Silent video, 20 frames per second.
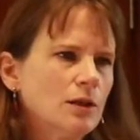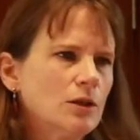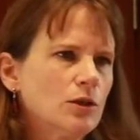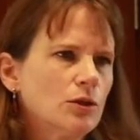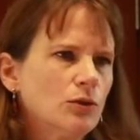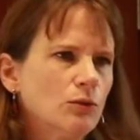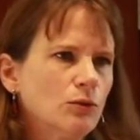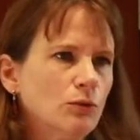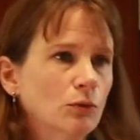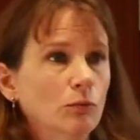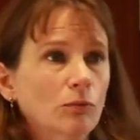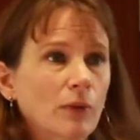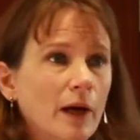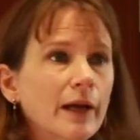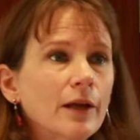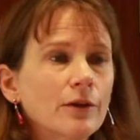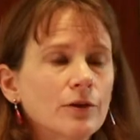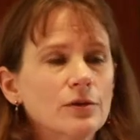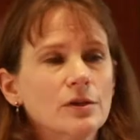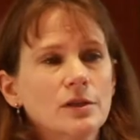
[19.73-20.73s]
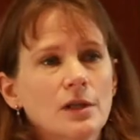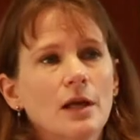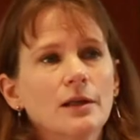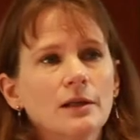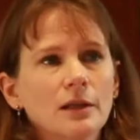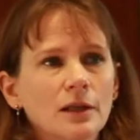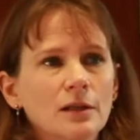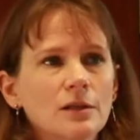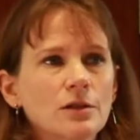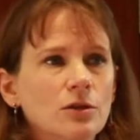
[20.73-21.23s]
to my
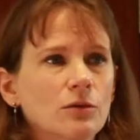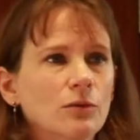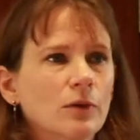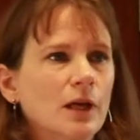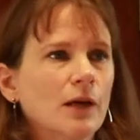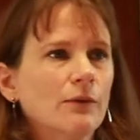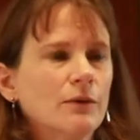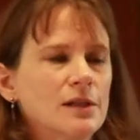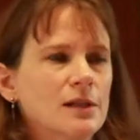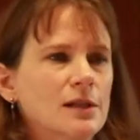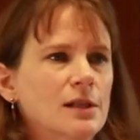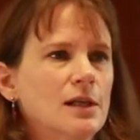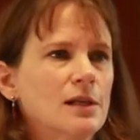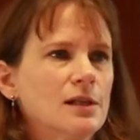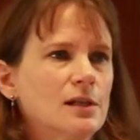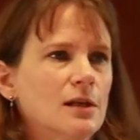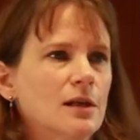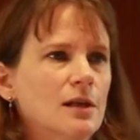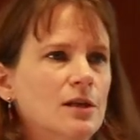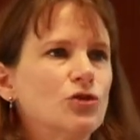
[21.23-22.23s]
understanding and to what I would see as a,